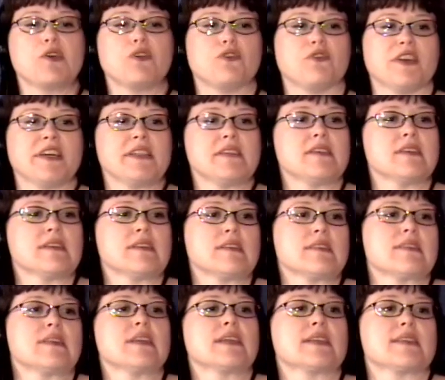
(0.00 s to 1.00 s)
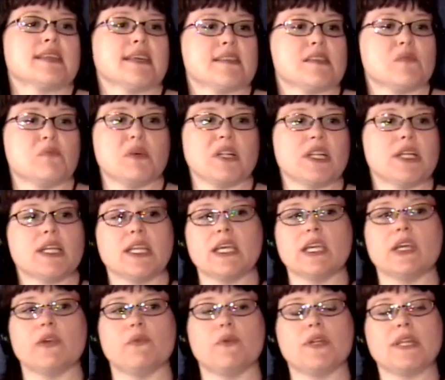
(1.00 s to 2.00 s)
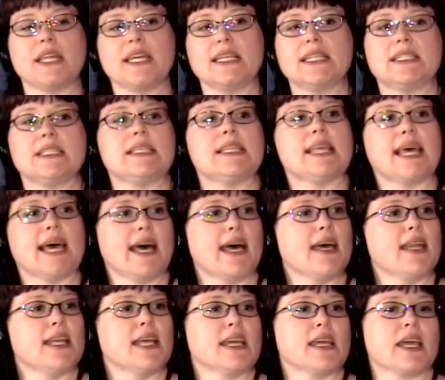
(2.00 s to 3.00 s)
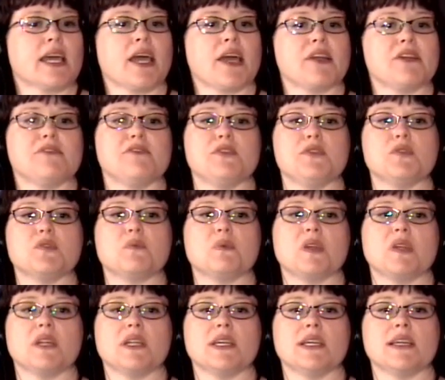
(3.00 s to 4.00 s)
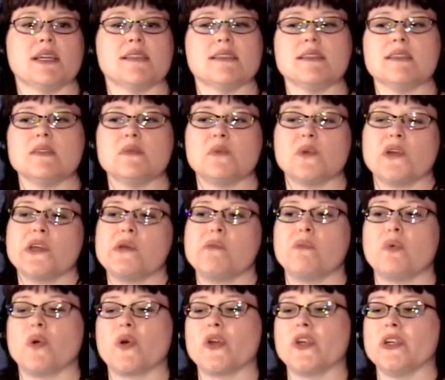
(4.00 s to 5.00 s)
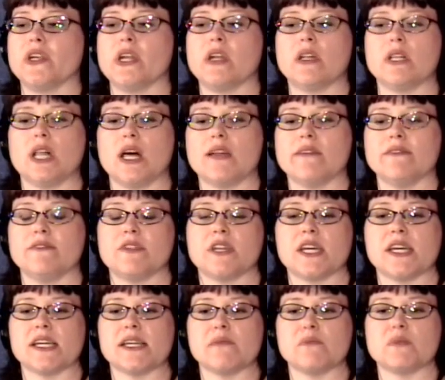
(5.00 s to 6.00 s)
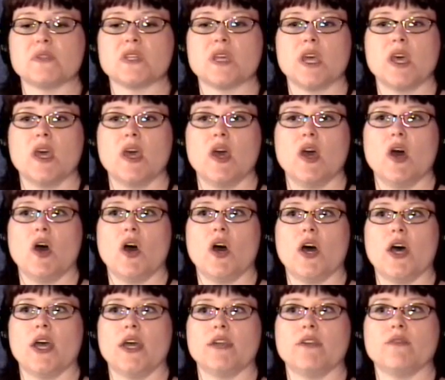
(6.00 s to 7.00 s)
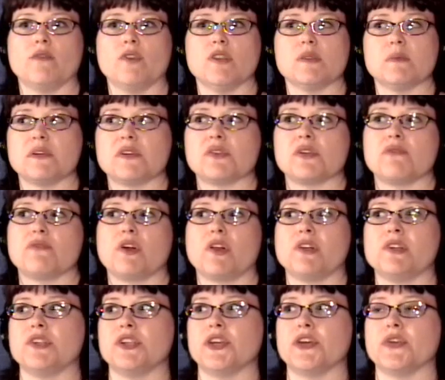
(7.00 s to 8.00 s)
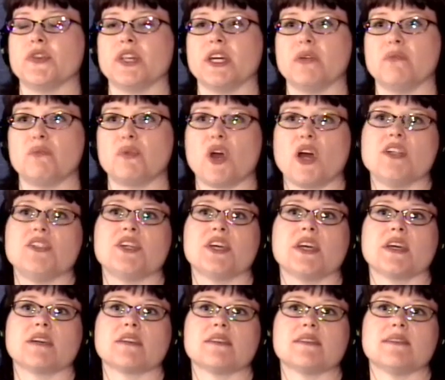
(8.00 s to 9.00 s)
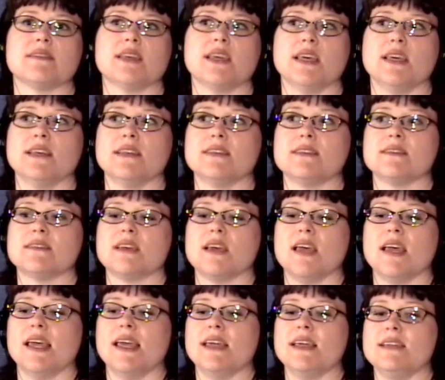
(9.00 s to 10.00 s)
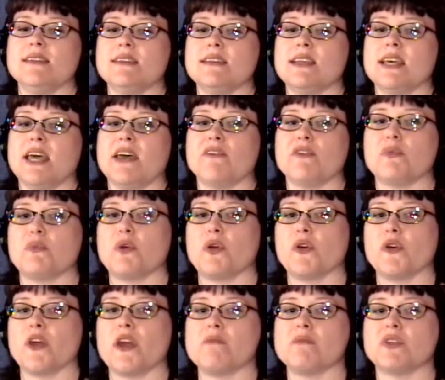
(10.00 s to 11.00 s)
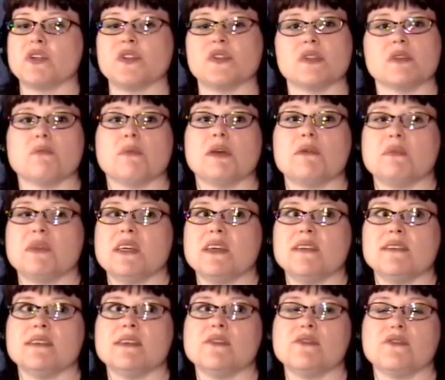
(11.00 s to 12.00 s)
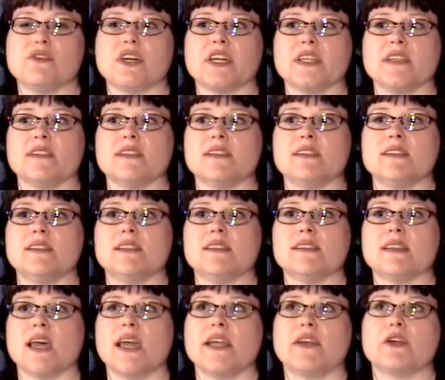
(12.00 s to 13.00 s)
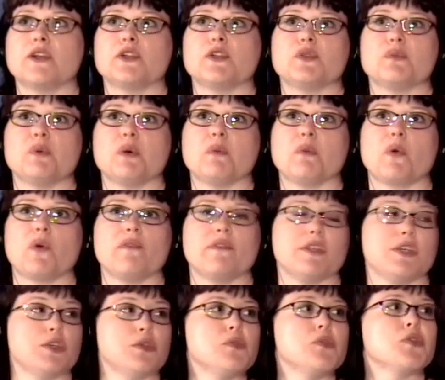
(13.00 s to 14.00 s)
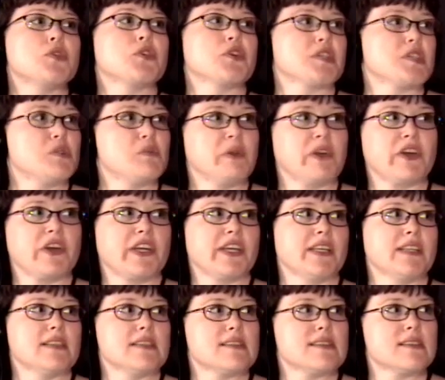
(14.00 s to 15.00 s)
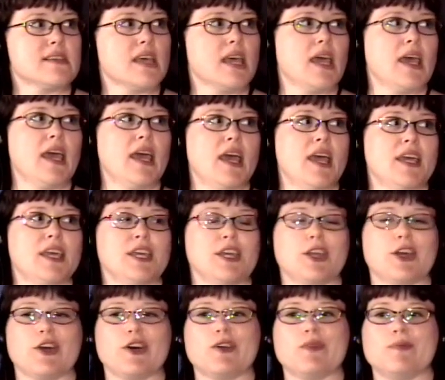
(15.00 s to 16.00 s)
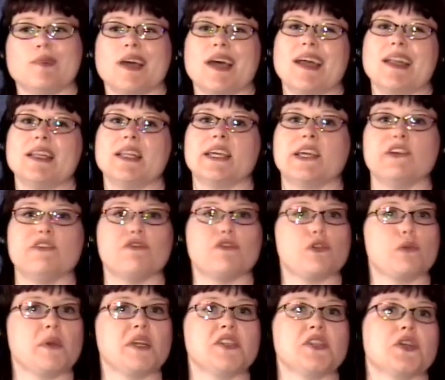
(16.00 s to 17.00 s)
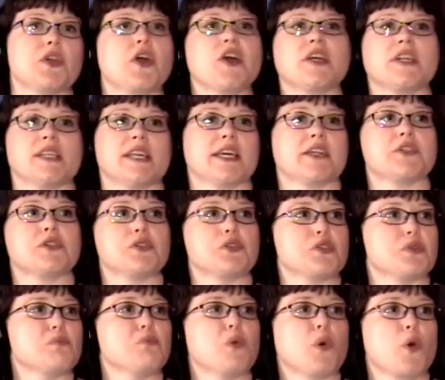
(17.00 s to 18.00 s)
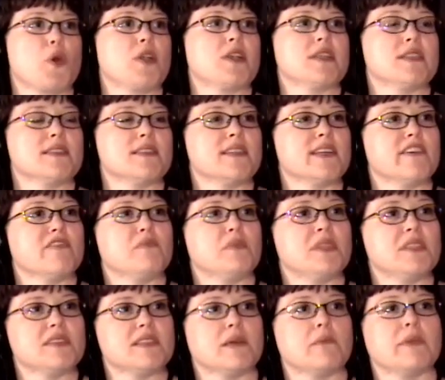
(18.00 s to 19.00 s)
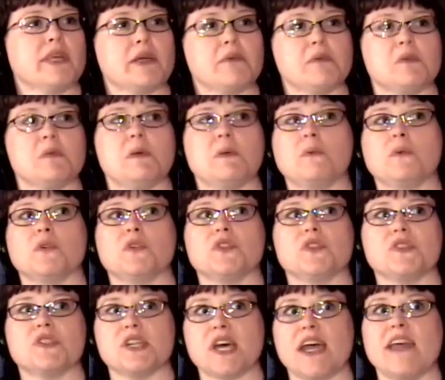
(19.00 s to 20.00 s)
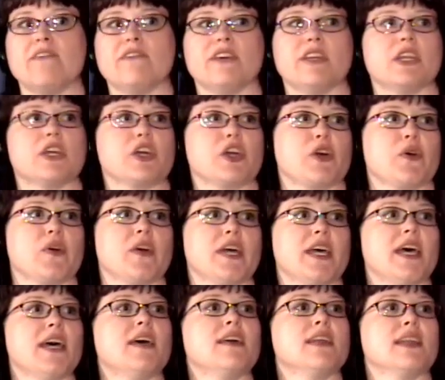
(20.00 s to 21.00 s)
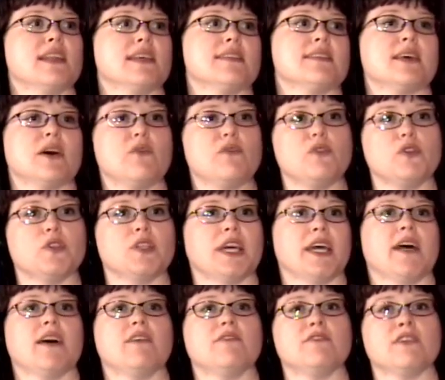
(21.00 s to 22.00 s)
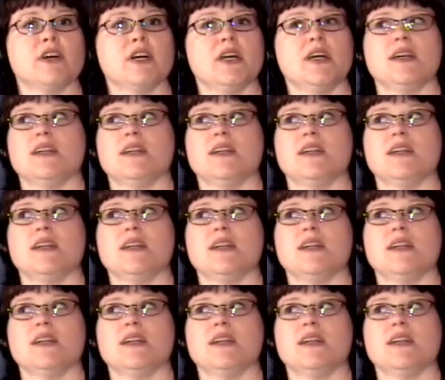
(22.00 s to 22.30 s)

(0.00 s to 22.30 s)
interfaces and accessibility related to that and kind of usability because it's pretty important and a lot of times on especially volunteer-led projects it's easy to have the programmers and it might be easy to find designers but more of the user experience mm-hmm. you know kind of like information architecture is important and stuff but sometimes people just dive in and go ahead and it's helpful to have